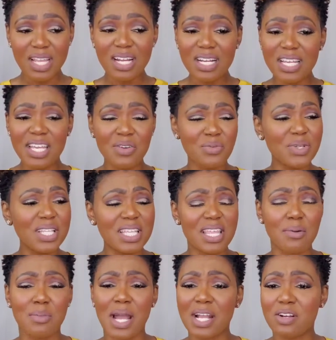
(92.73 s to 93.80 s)
again, really
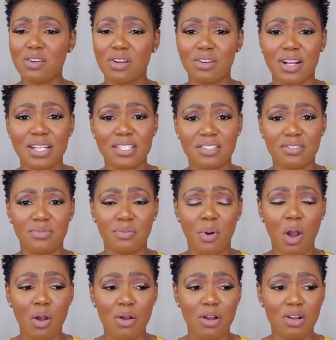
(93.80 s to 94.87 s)
that
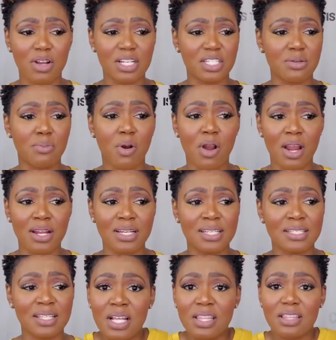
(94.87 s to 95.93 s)
aggression part
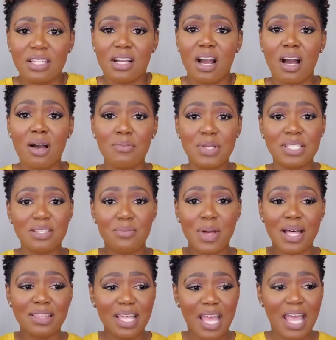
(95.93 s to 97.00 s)
is the comments
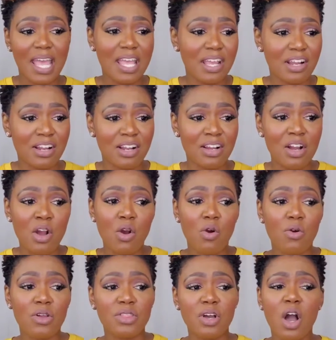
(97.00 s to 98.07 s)
about the hair,
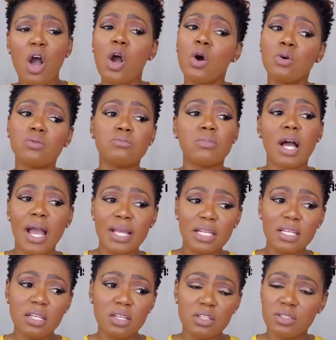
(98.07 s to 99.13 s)
or the, oh, I
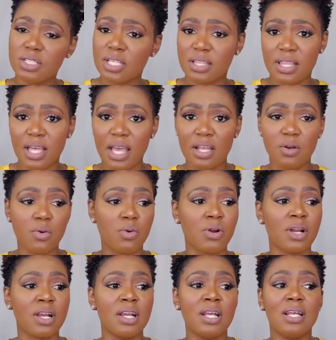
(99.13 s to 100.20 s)
didn't know you did that,
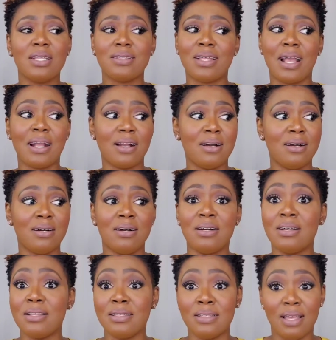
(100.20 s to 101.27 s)
or like,
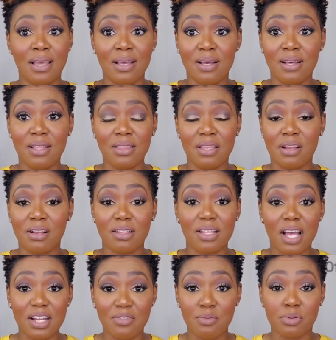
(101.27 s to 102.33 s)
yeah, there are a
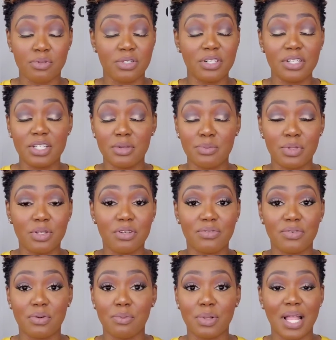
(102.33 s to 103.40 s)
lot of brilliant,
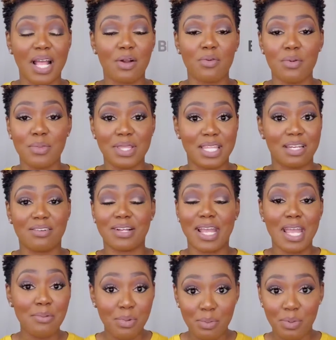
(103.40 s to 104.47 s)
beautiful black women that are
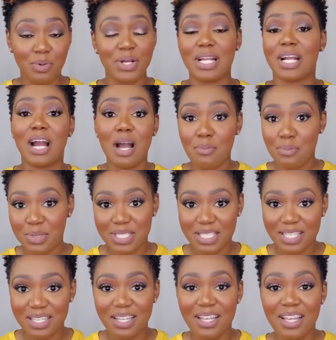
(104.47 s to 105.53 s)
capable and
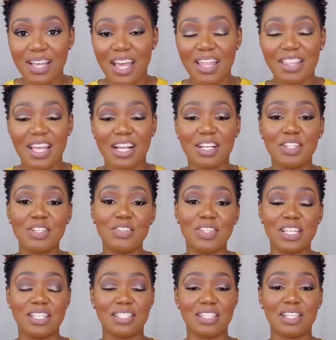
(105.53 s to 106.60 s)
competent and that could do
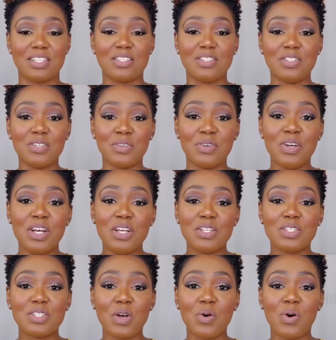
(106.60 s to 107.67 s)
these things too.
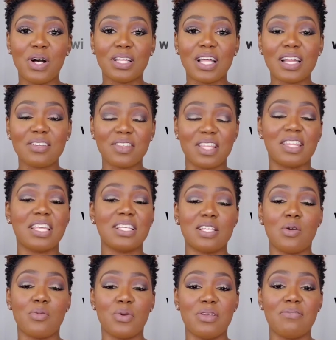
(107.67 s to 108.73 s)
So a lot of the things
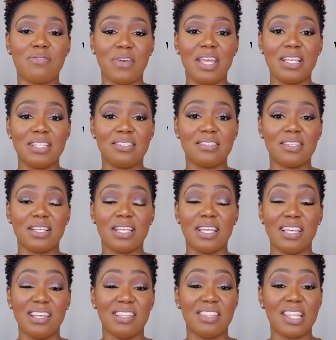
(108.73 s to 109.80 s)
that we face,
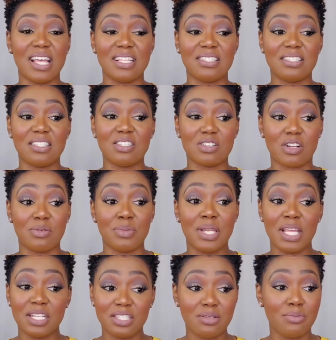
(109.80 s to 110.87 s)
again, that's
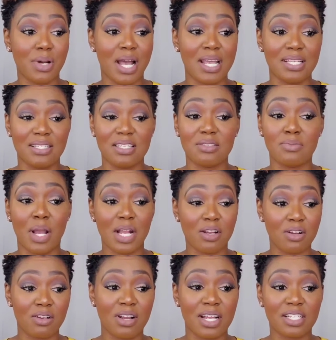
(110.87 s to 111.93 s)
discrimination, biases,
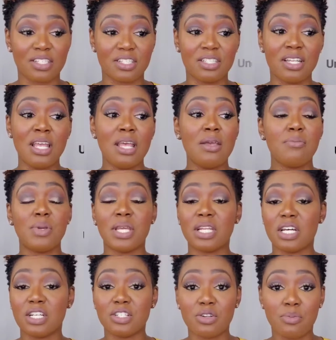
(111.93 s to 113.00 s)
microaggression, being
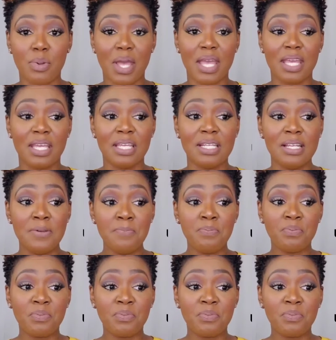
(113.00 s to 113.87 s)
underpaid,